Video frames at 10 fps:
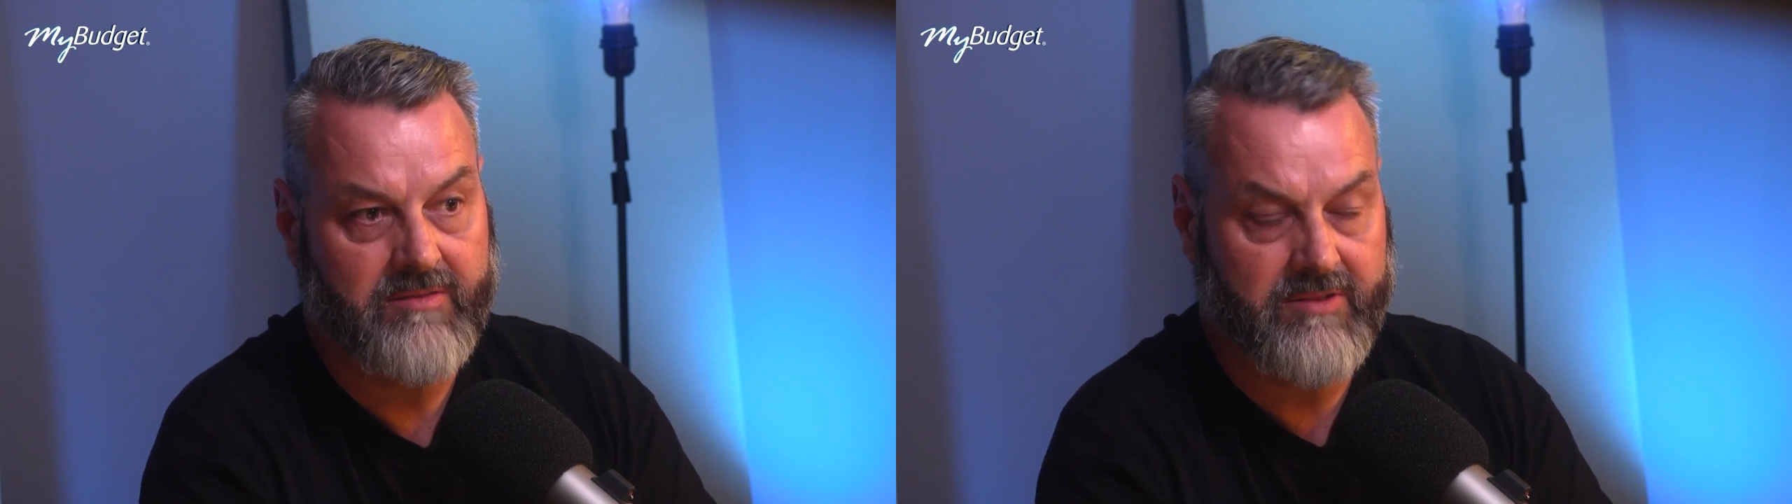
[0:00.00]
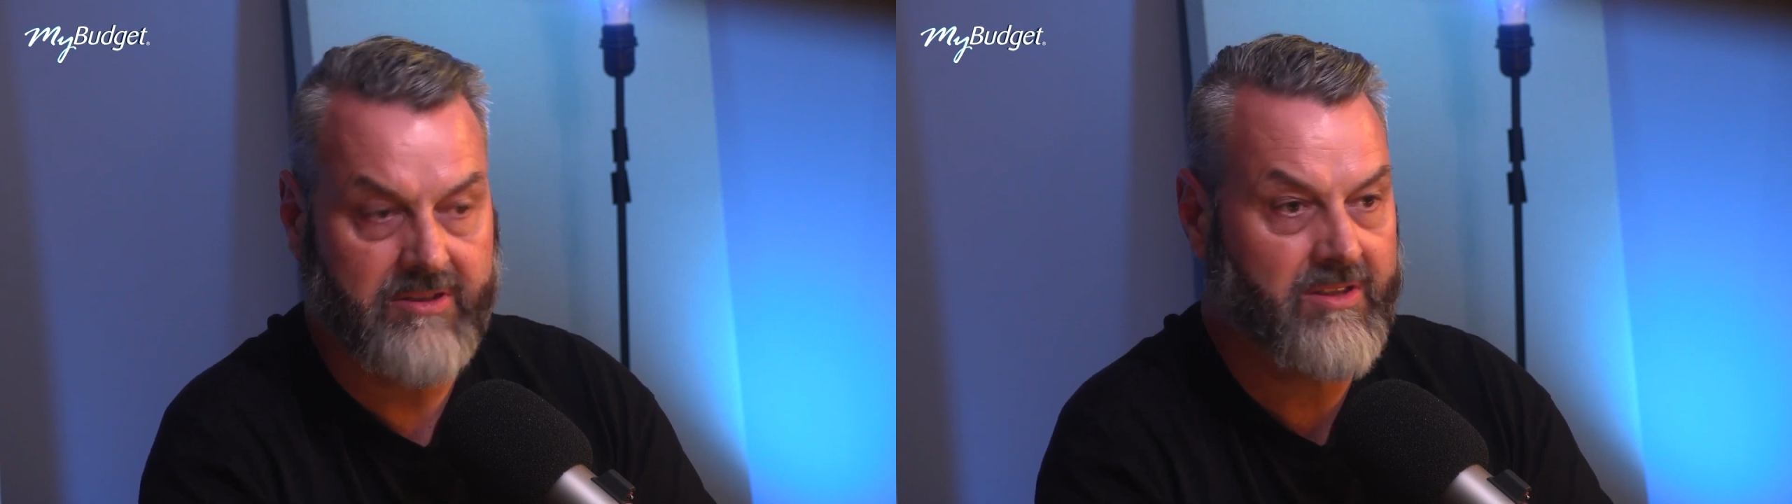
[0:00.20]

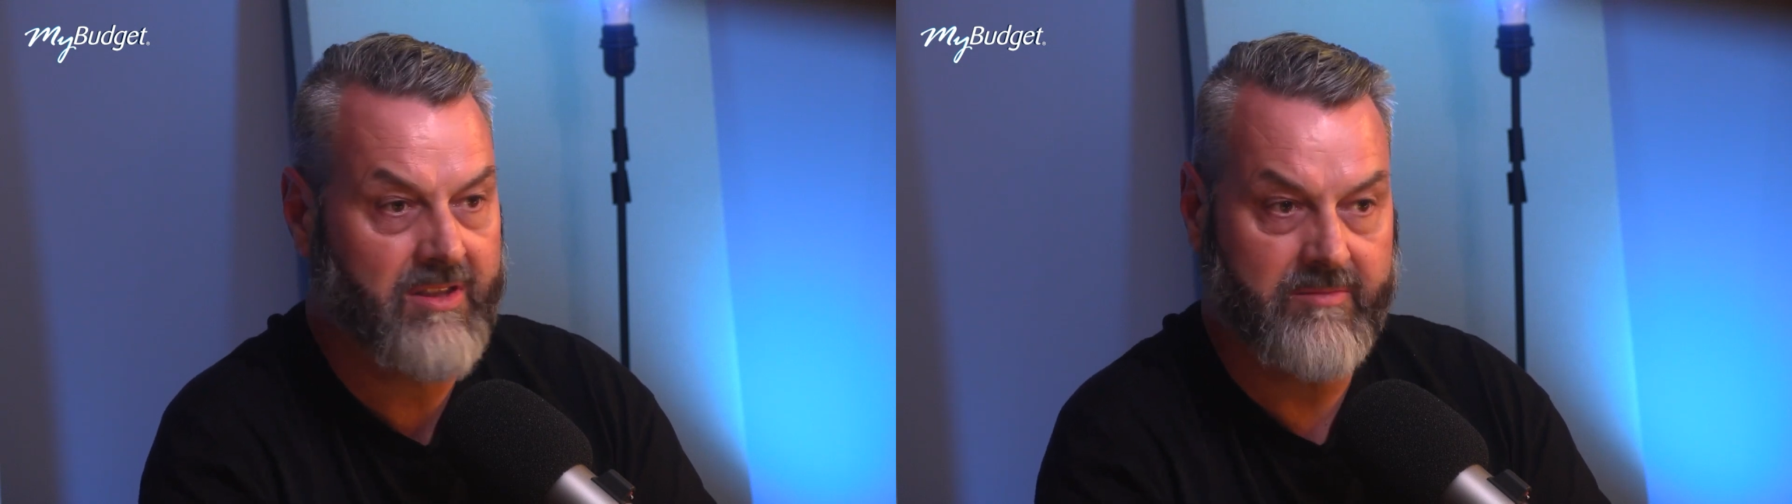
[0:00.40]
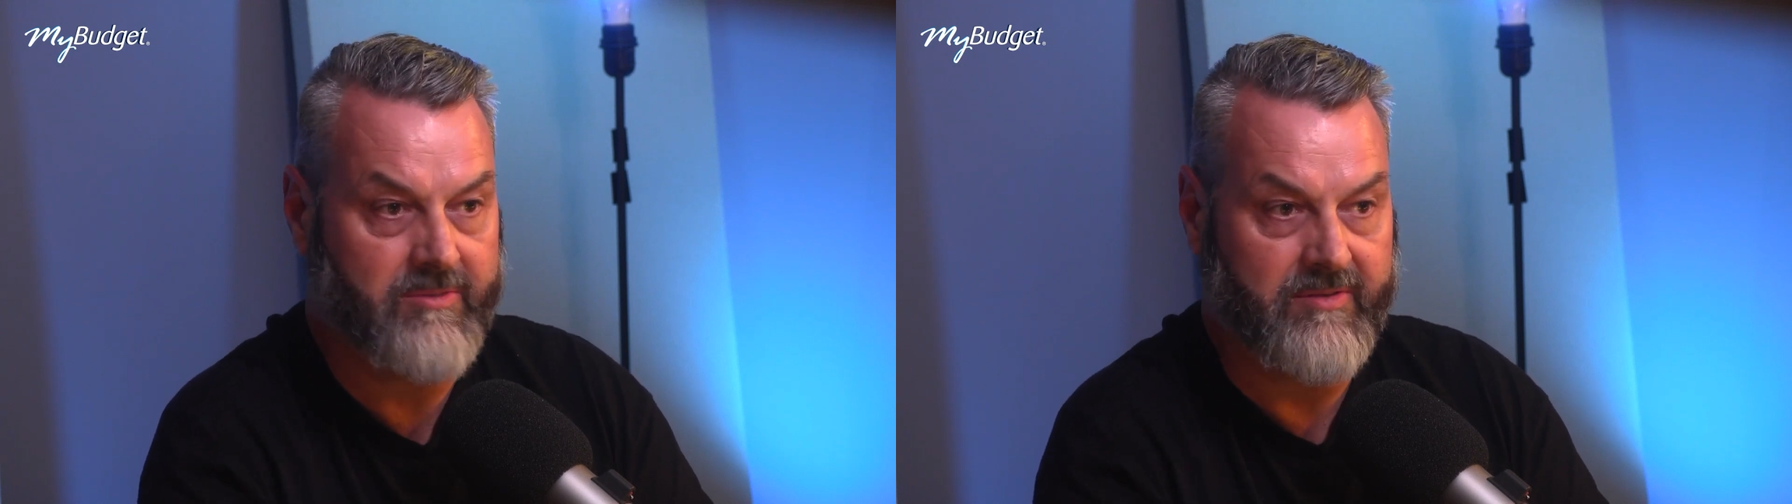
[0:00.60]
We just
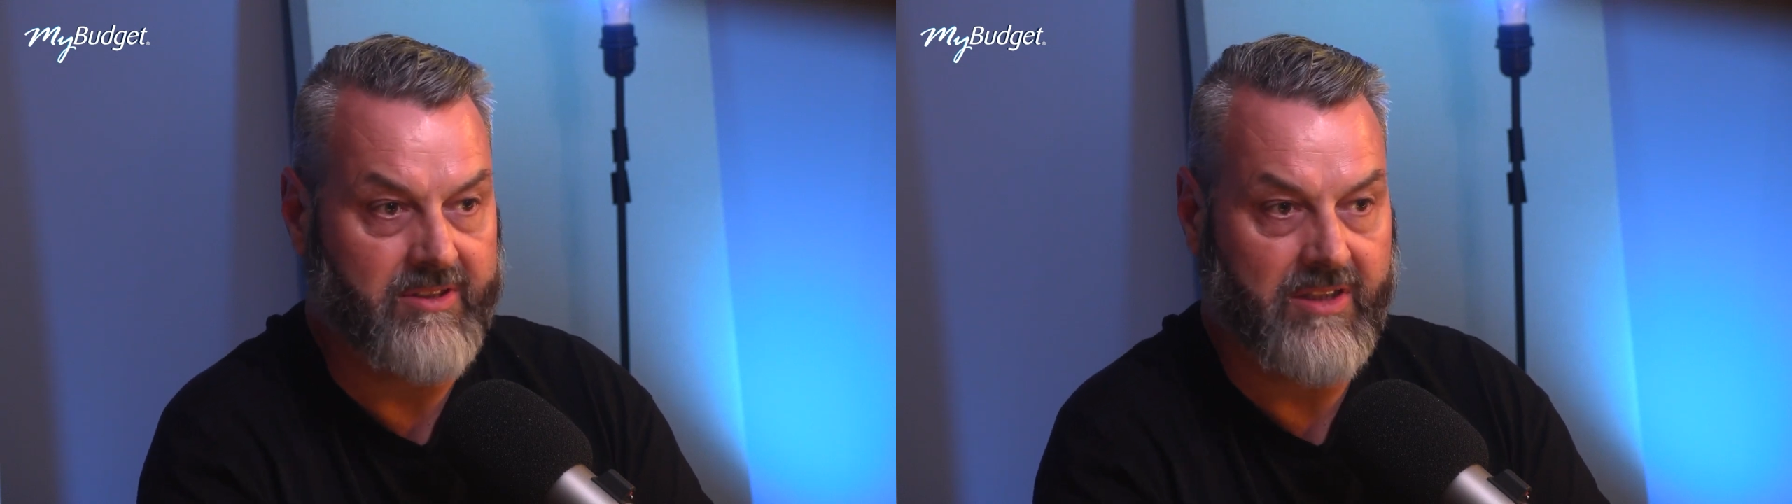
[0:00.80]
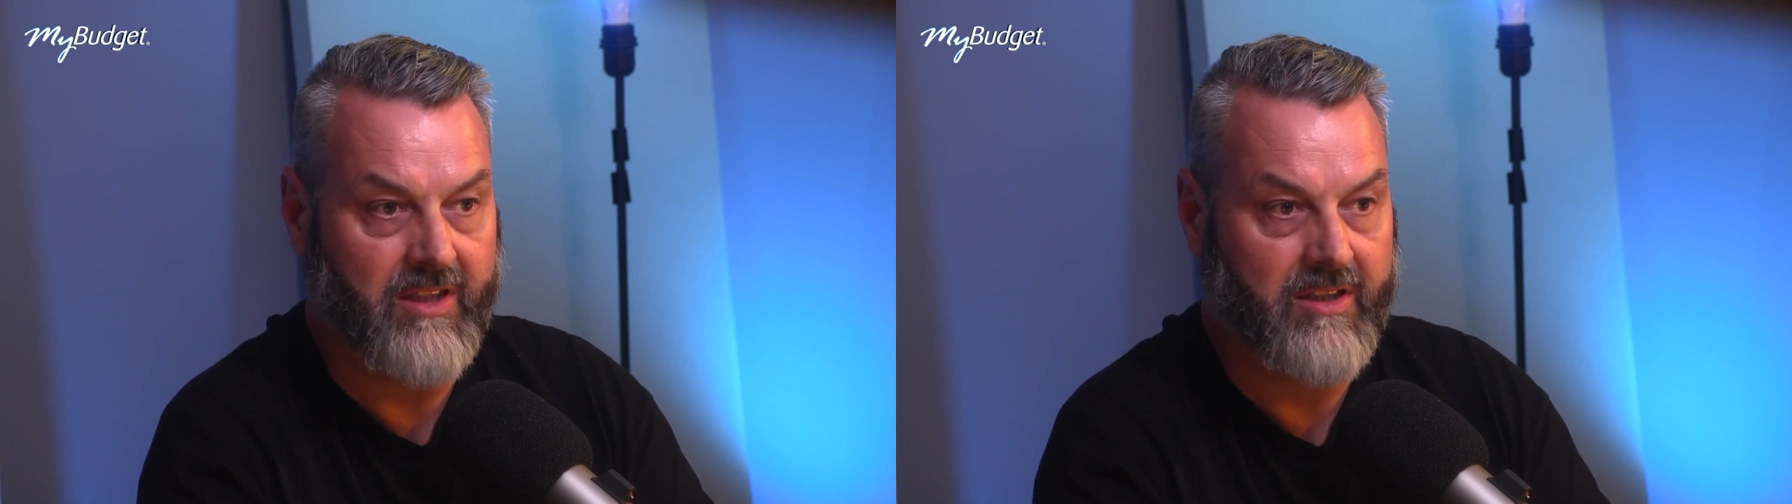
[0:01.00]
need to move
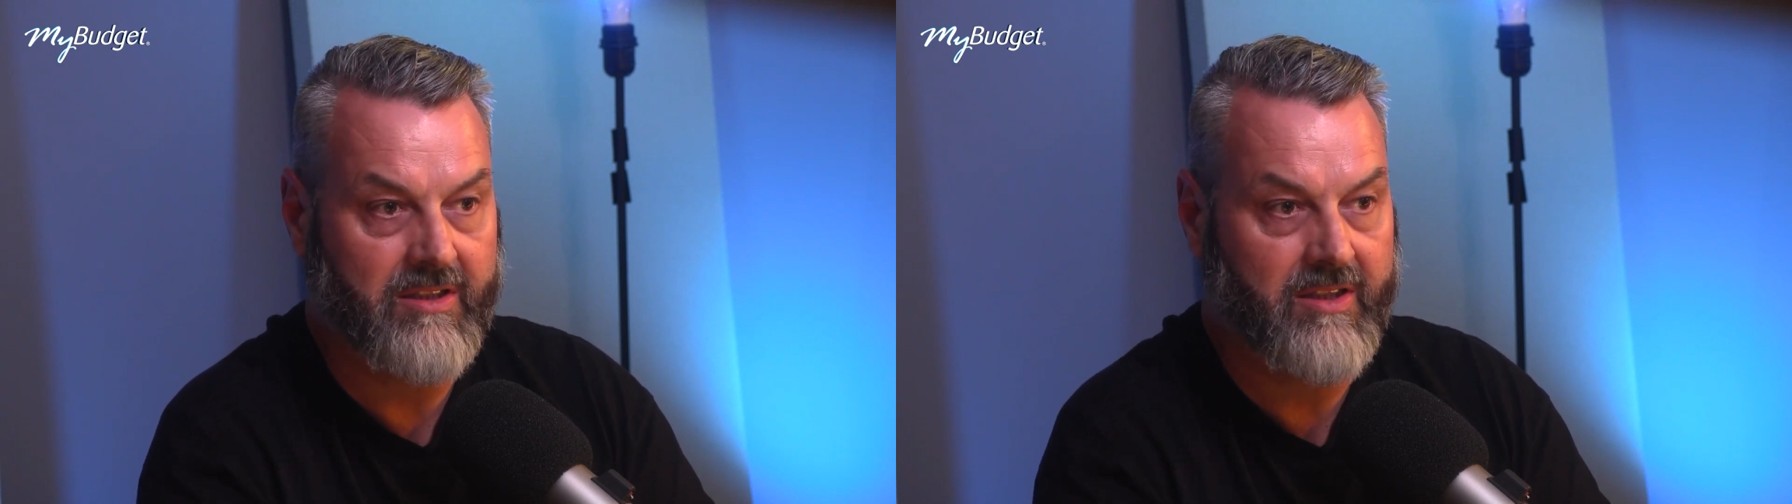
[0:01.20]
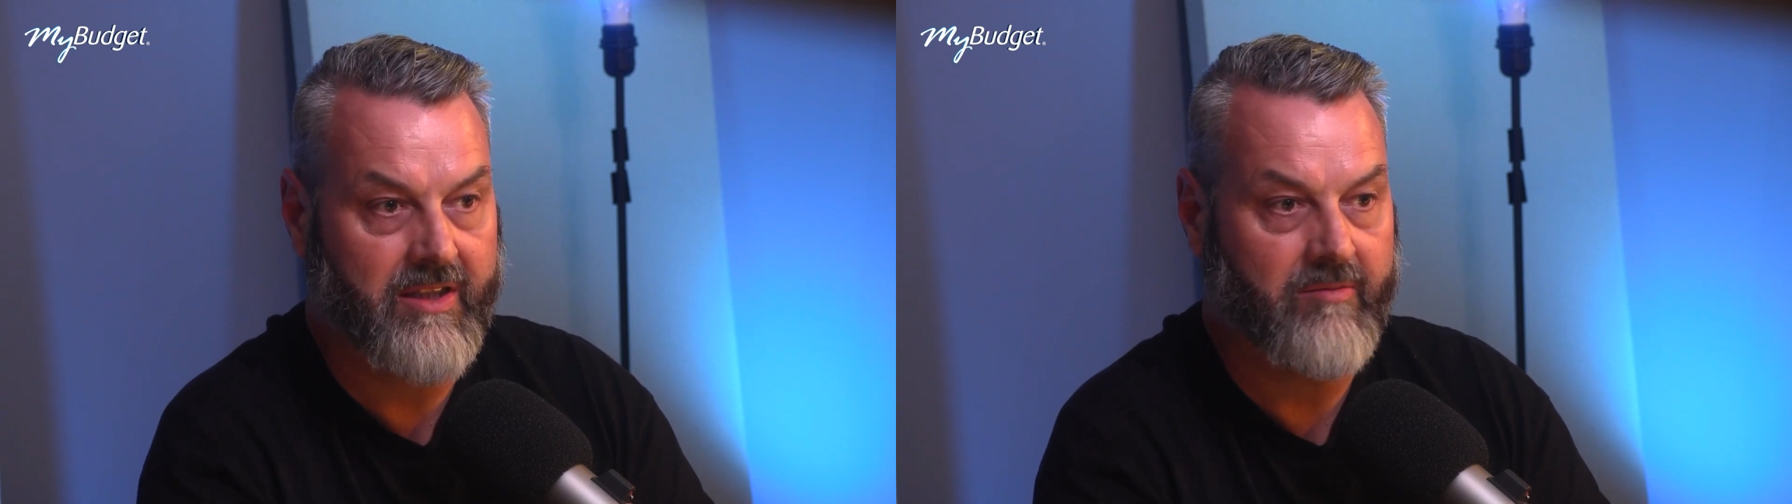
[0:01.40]
in together,
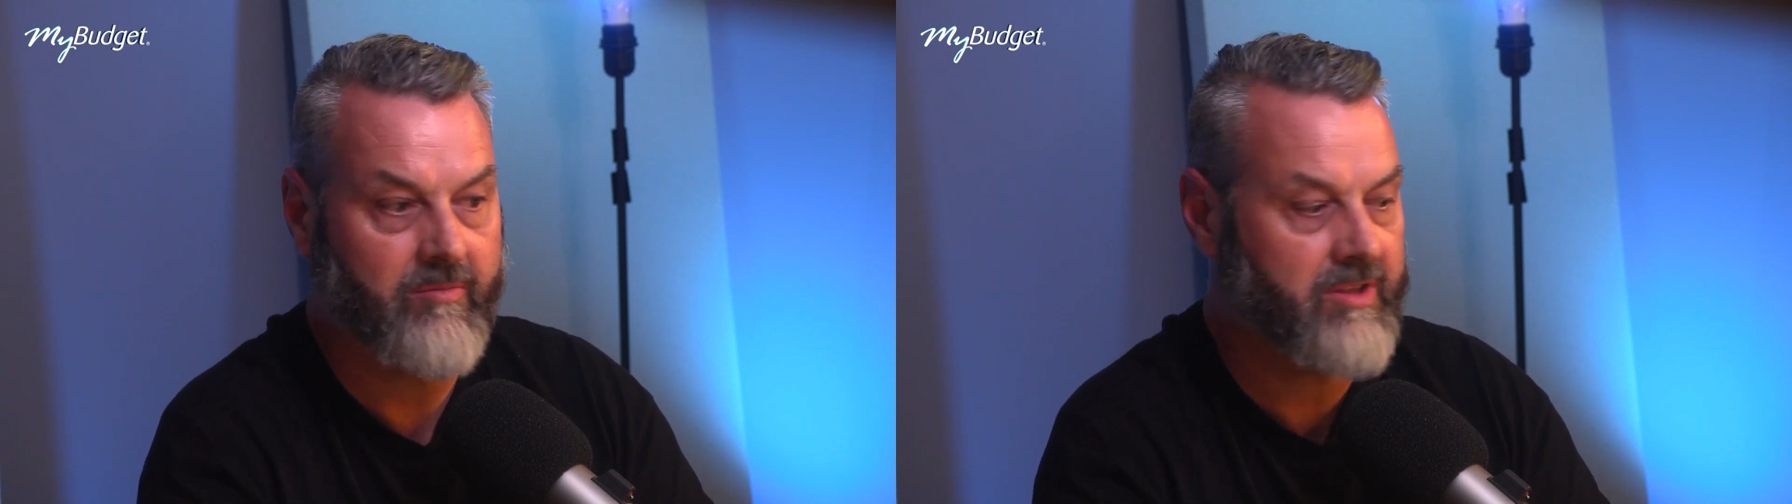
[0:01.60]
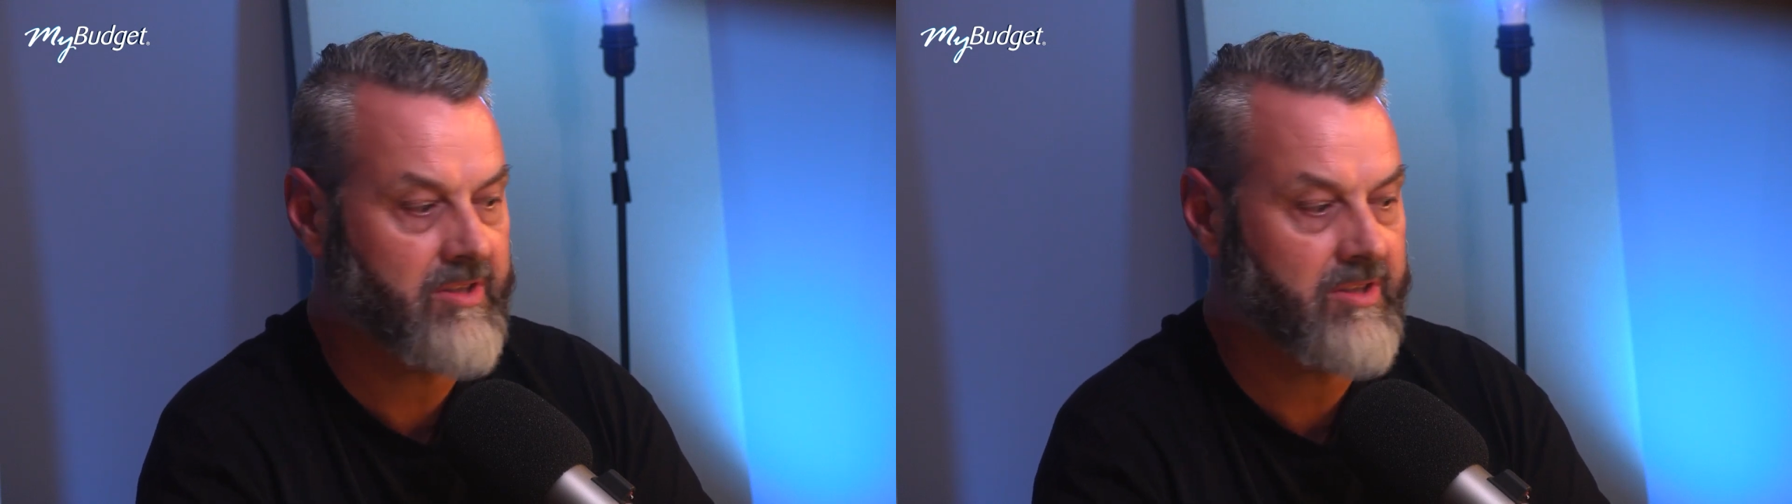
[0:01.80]
and we